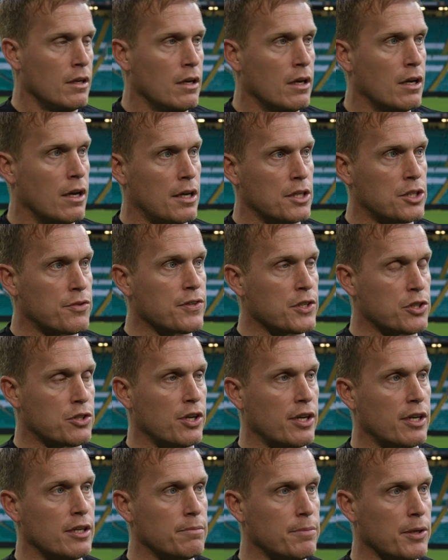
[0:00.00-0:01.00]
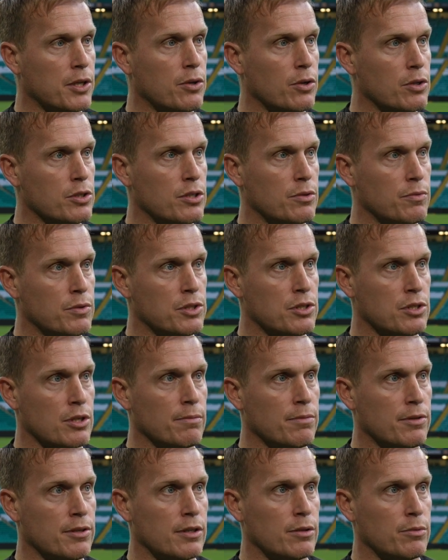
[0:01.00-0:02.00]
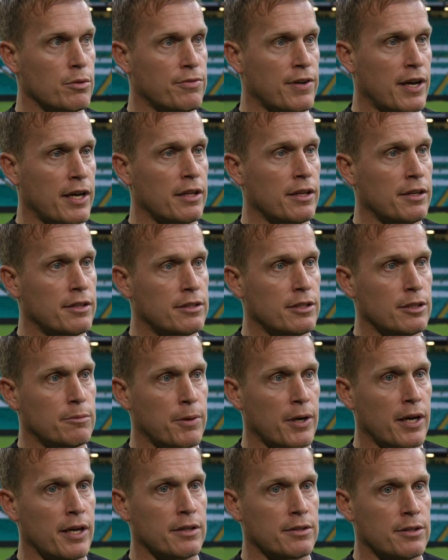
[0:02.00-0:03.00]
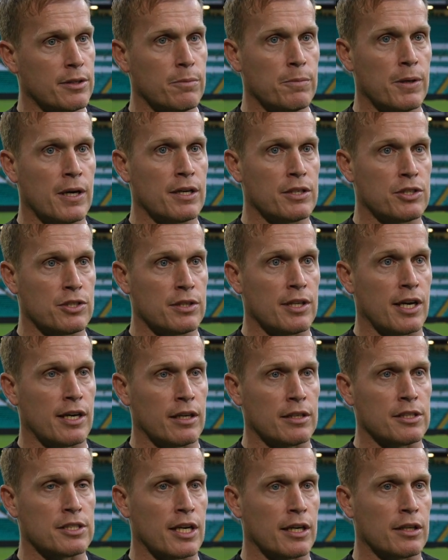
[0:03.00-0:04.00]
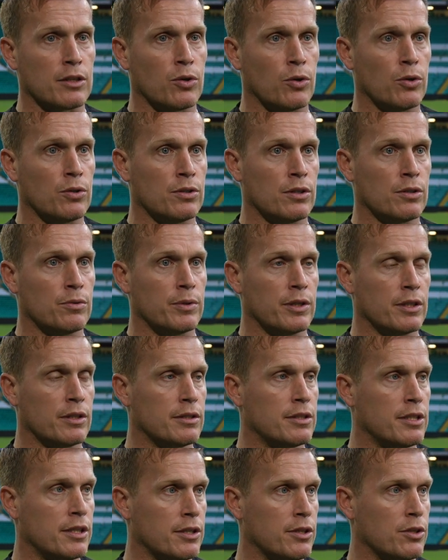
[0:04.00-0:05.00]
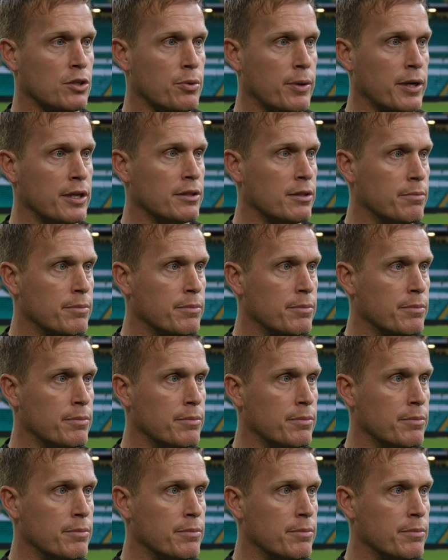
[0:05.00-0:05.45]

It is frustrating because it was something we've highlighted prior to the match at that exact corner where they take it quick,